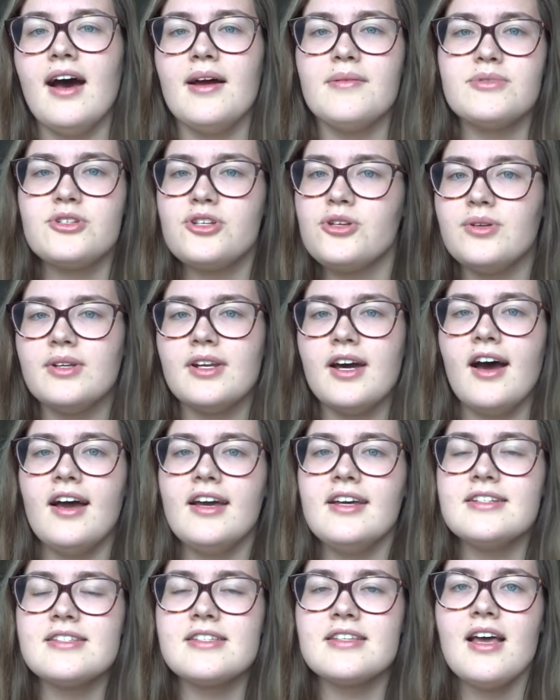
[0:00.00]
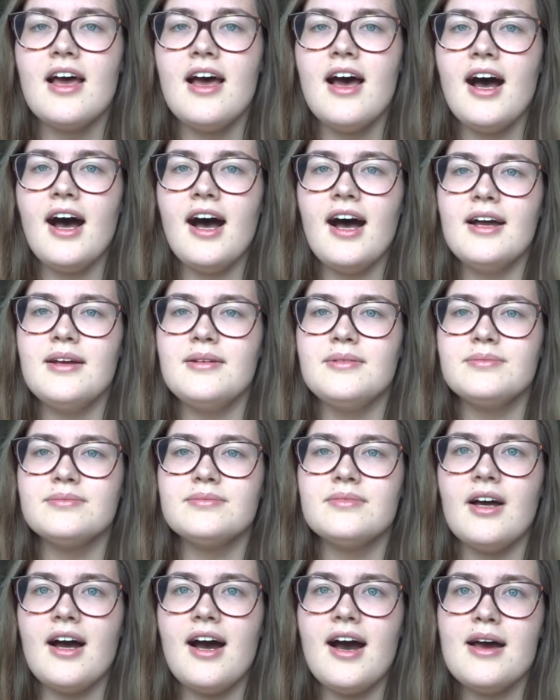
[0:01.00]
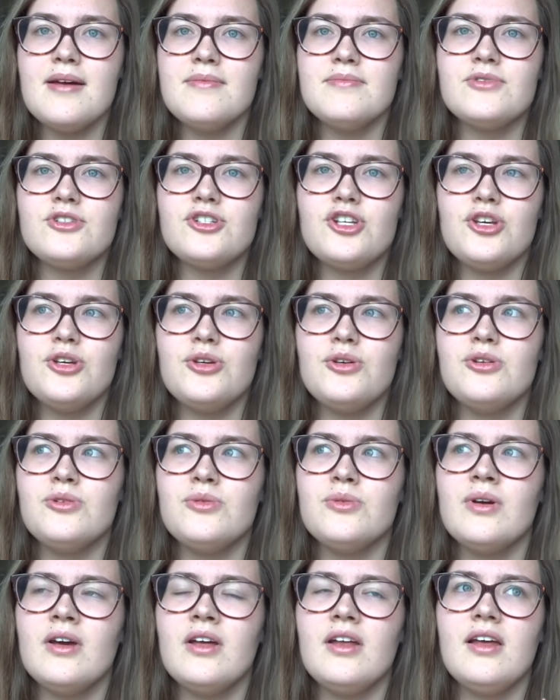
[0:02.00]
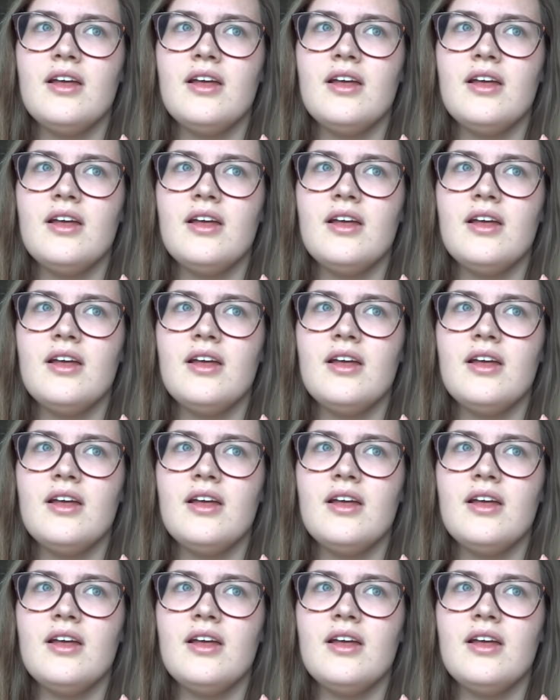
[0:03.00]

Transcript: I'm too nice. I'm too,